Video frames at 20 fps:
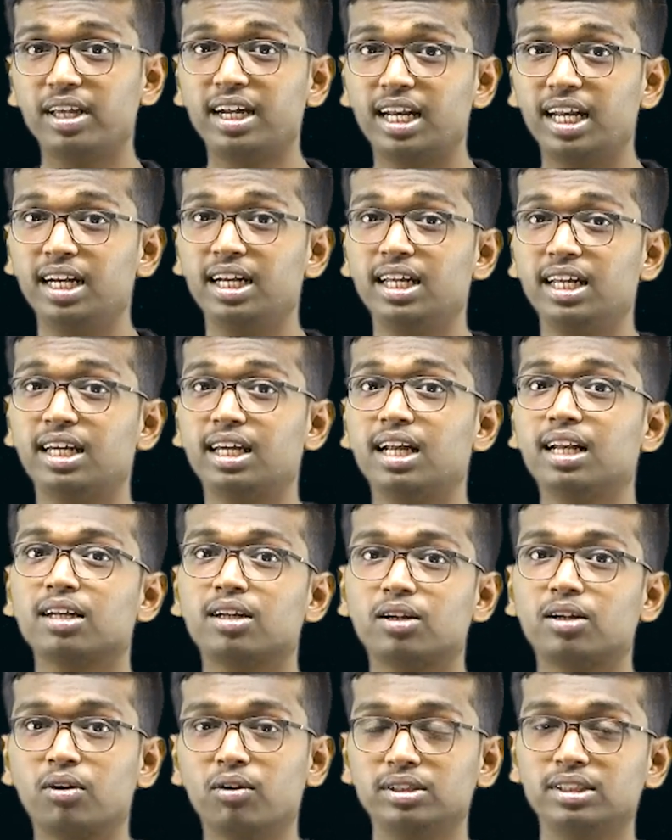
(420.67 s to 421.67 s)
the clinical
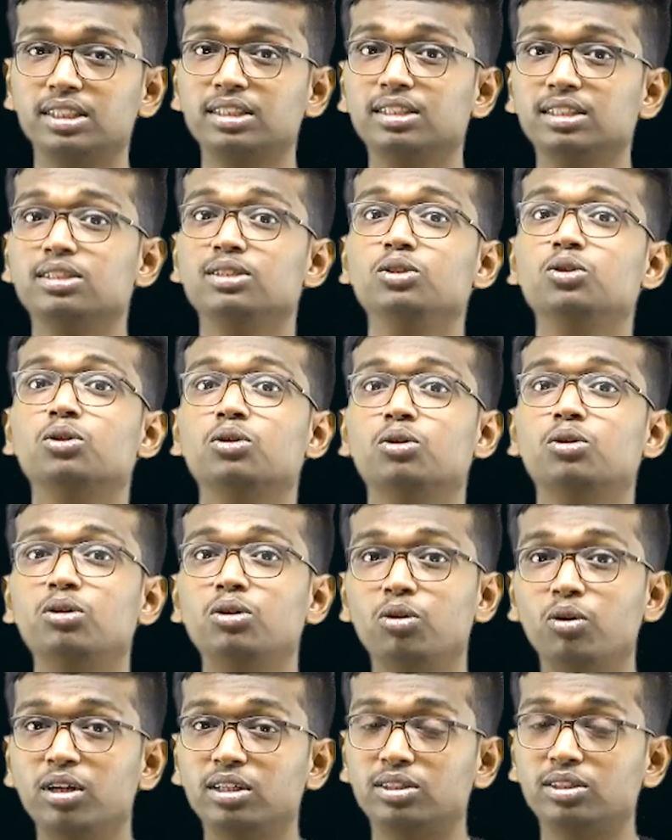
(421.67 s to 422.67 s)
questions, you
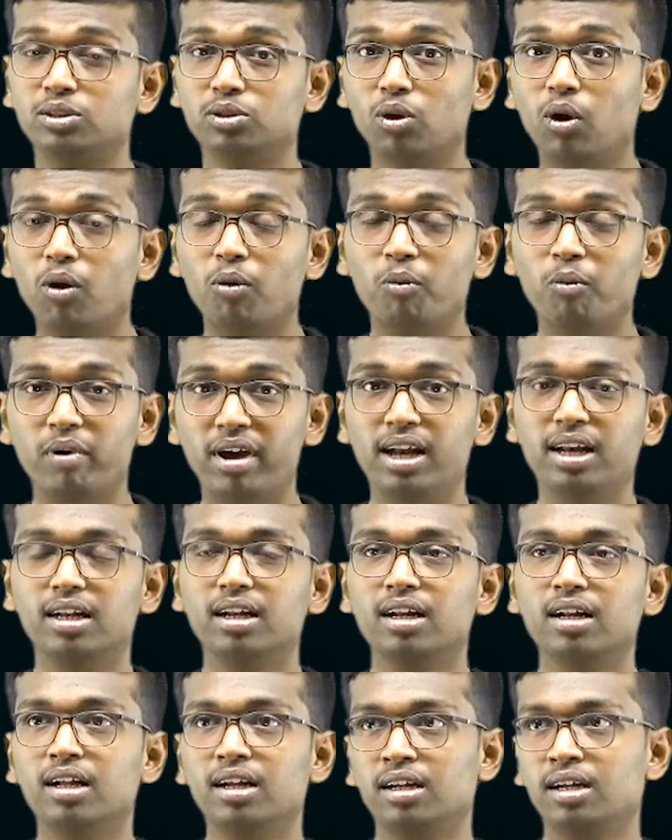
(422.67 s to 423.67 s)
could do it so well.
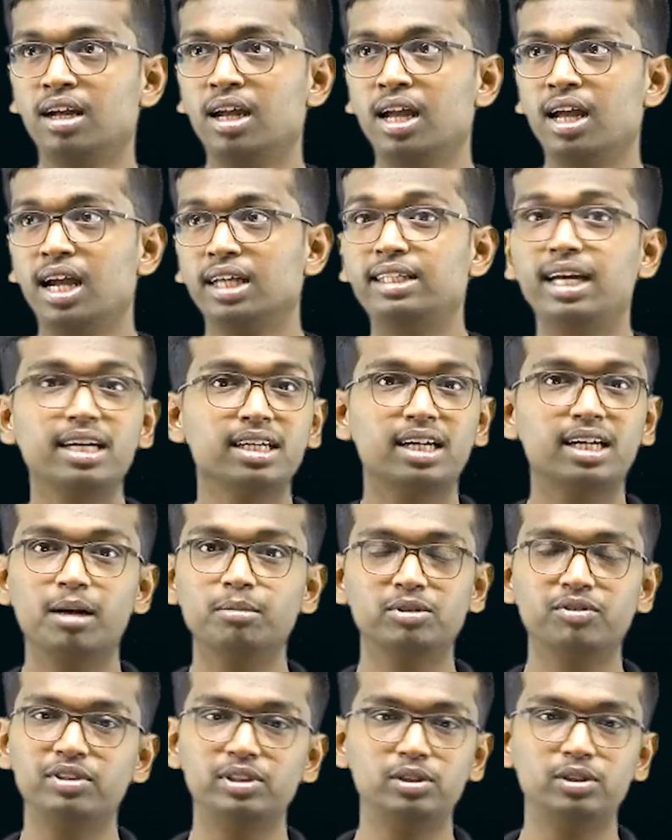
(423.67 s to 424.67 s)
Then
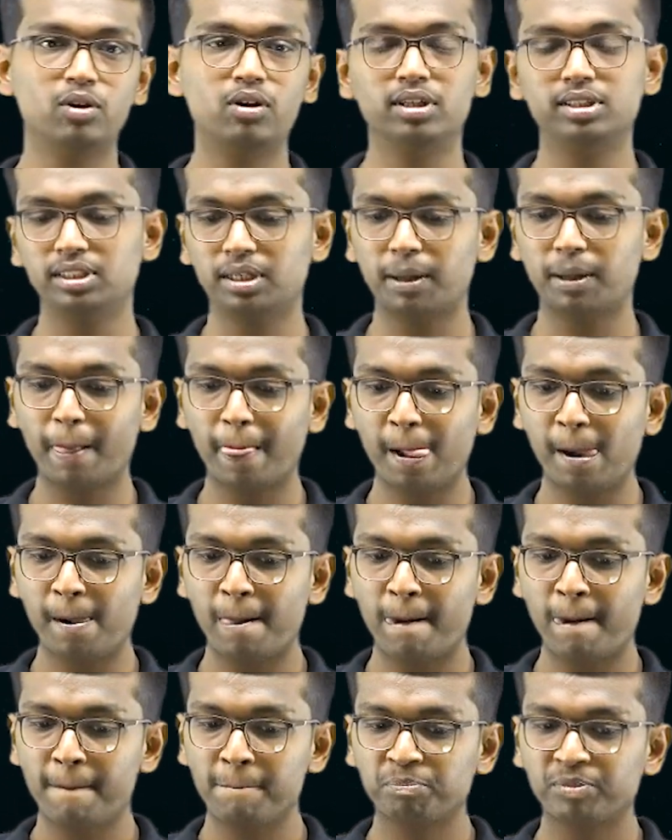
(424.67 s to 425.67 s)
comes physiology.
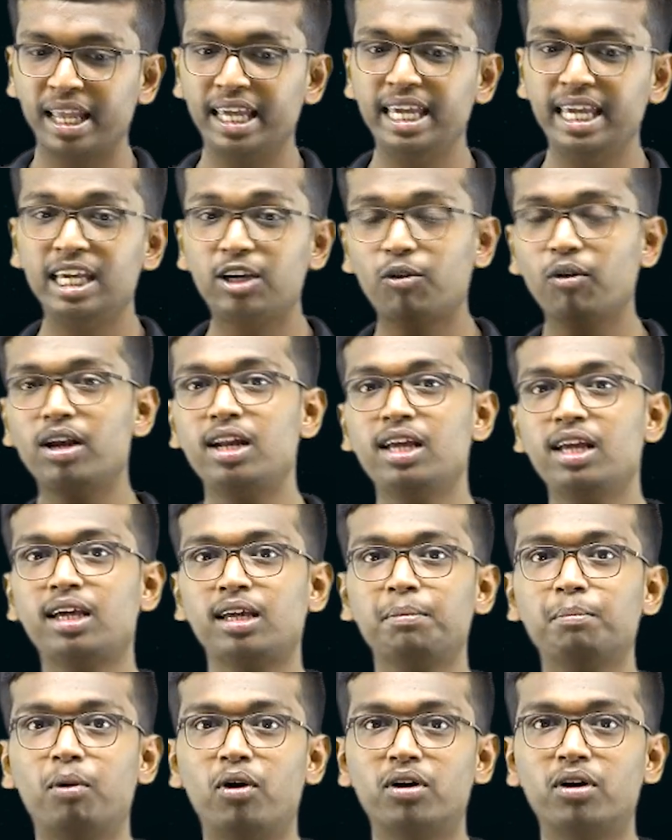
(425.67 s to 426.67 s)
Equally
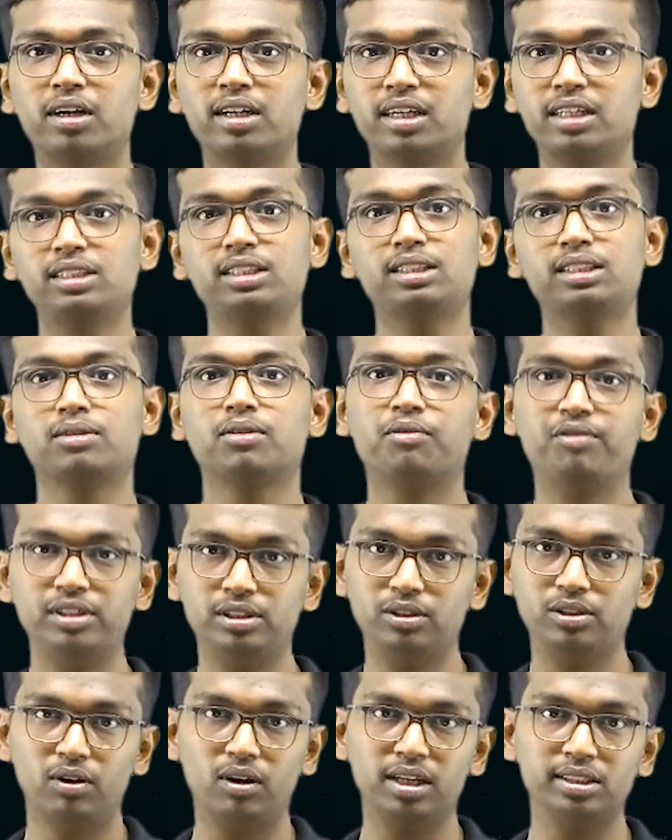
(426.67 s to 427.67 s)
important is
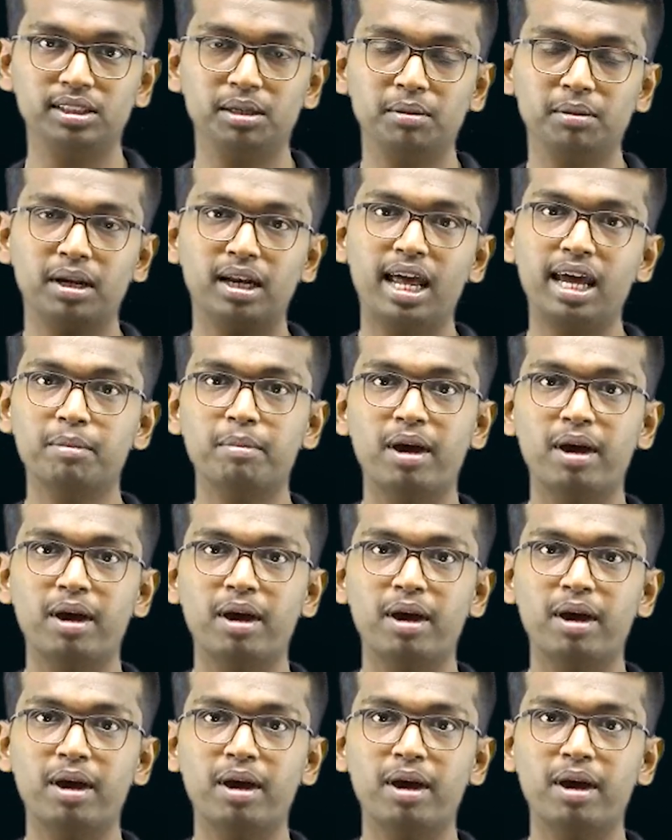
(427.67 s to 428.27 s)
physiology, like